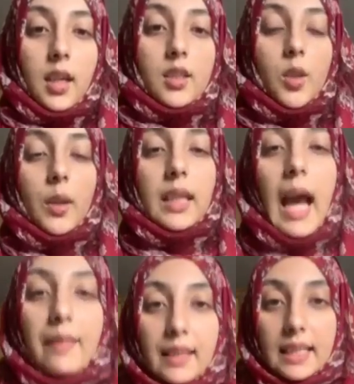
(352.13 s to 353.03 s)
So we're going to
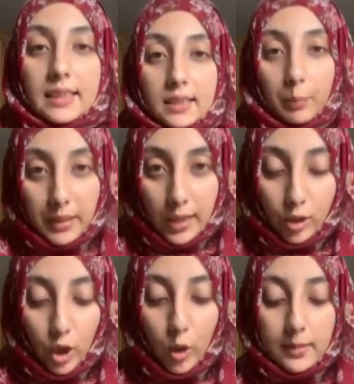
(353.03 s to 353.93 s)
add these potato
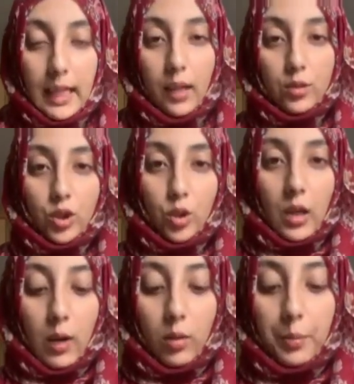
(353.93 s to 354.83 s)
cubes now to
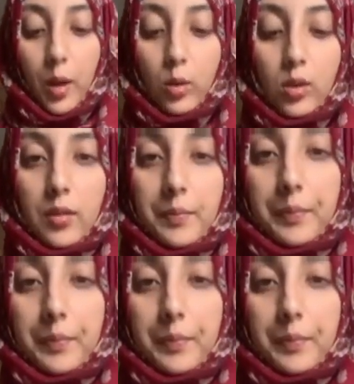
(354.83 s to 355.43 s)
our bowl.